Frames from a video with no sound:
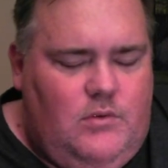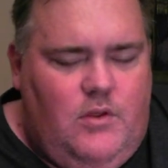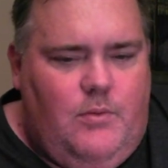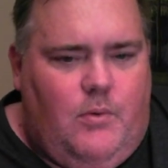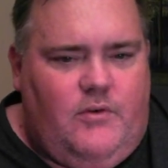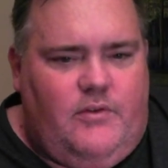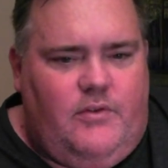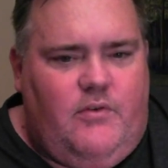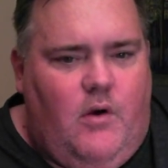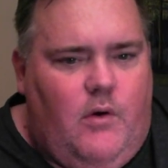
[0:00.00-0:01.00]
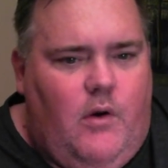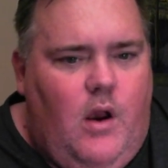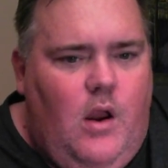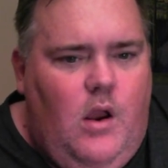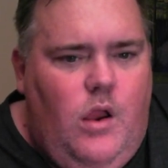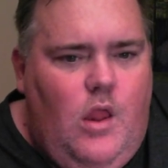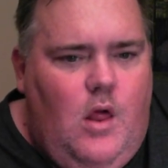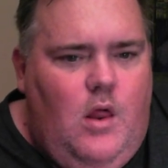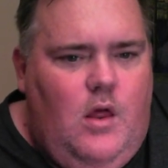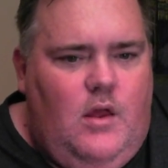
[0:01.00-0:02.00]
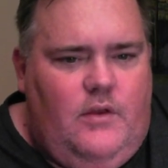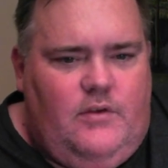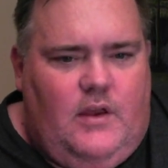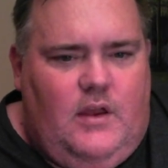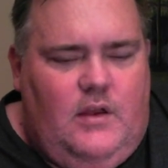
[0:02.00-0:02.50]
porcelain throne. He's like,